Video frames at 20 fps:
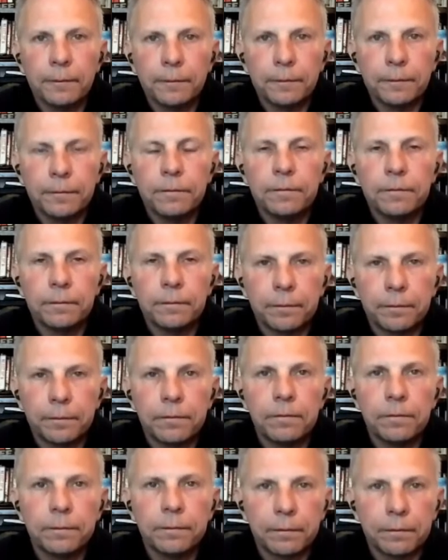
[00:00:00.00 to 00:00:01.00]

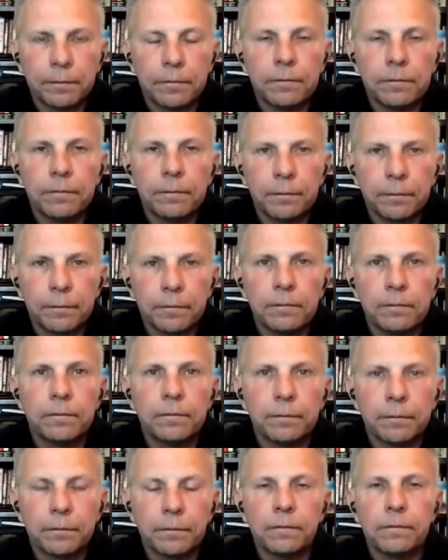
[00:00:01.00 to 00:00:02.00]

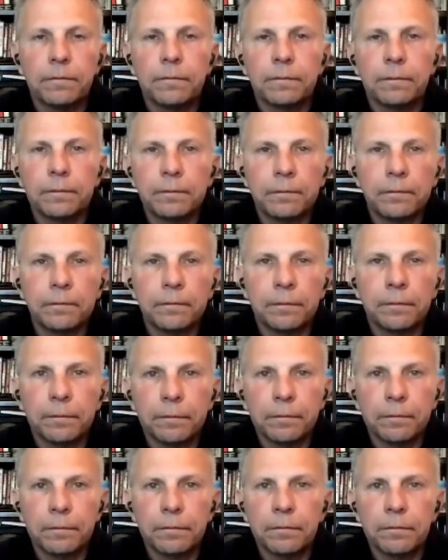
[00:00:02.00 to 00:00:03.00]

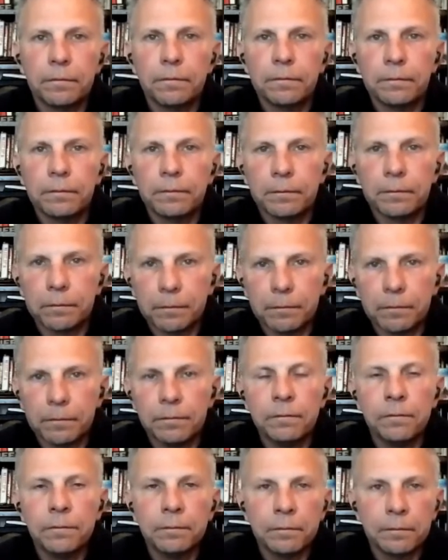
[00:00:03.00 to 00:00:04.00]

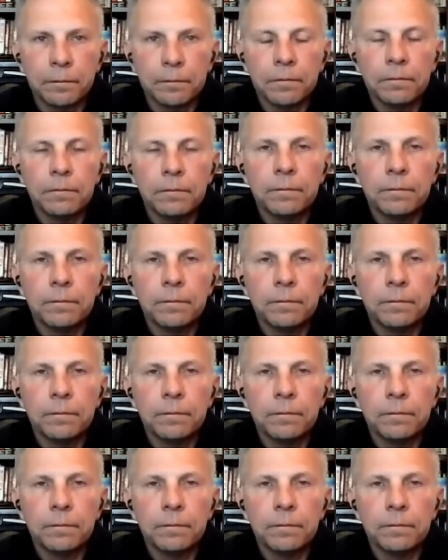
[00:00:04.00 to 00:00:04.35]
This person isn't speaking.